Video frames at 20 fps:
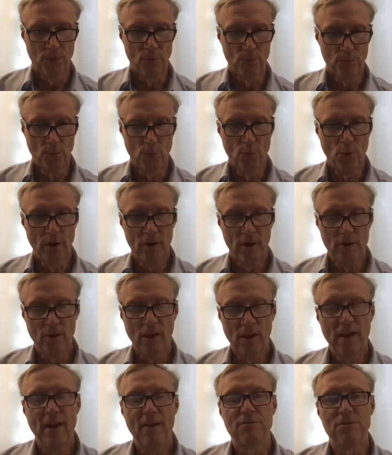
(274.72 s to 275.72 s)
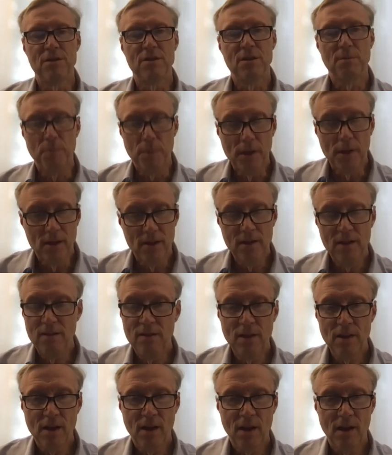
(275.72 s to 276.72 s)
where you'll have stability in
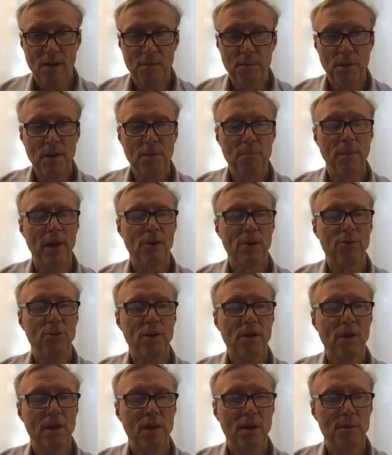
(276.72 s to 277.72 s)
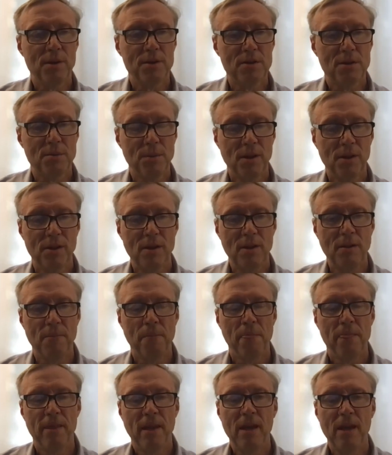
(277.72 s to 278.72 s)
the economy, macroeconomic stability.
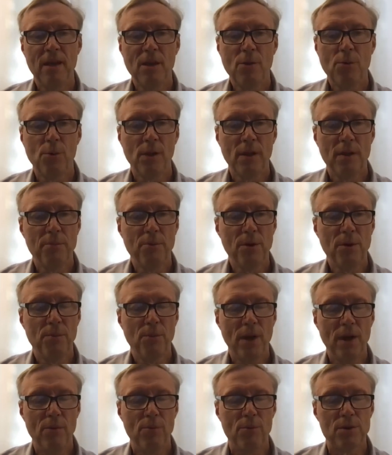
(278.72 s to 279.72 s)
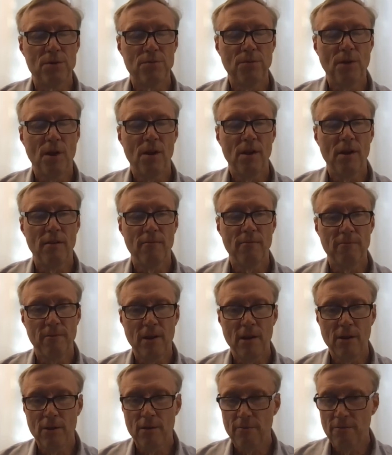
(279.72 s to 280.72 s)
That equilibrium rate was falling
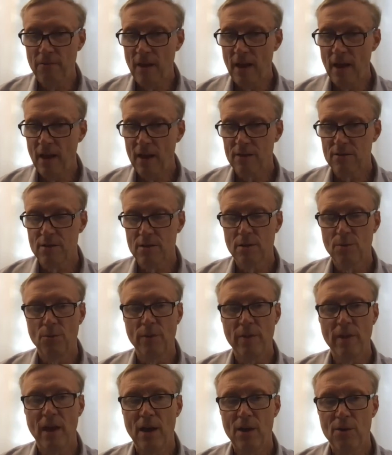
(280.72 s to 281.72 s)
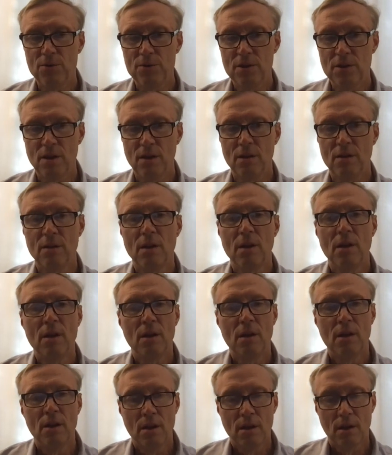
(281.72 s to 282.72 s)
very fast when the housing
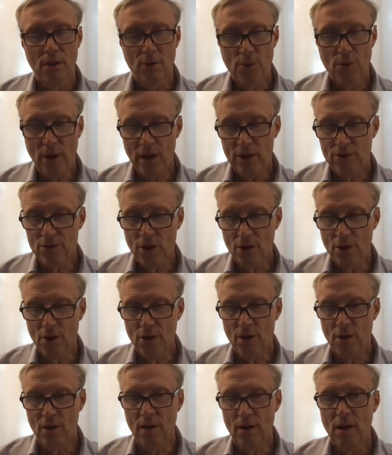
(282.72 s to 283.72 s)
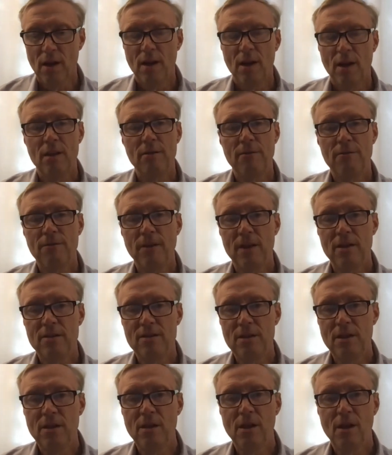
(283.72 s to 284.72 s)
crash occurred, and the Fed
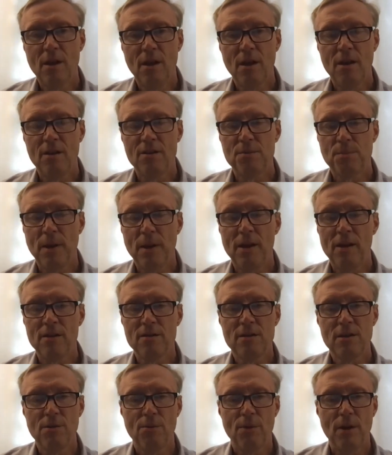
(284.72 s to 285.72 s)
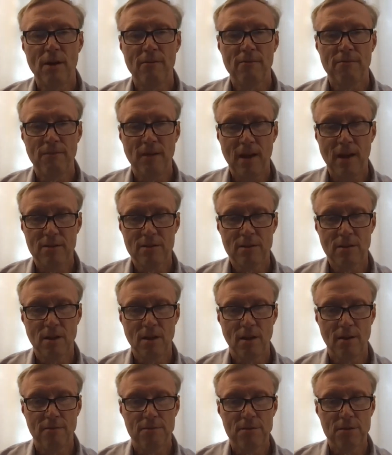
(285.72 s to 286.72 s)
didn't cut its policy rate fast
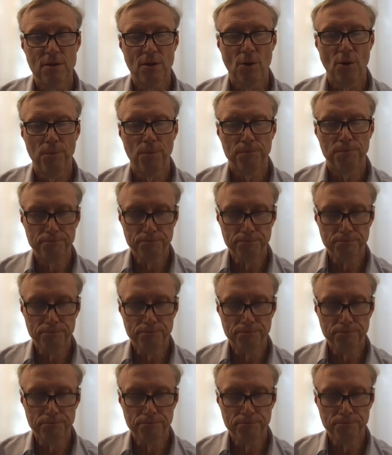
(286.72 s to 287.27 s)
enough. So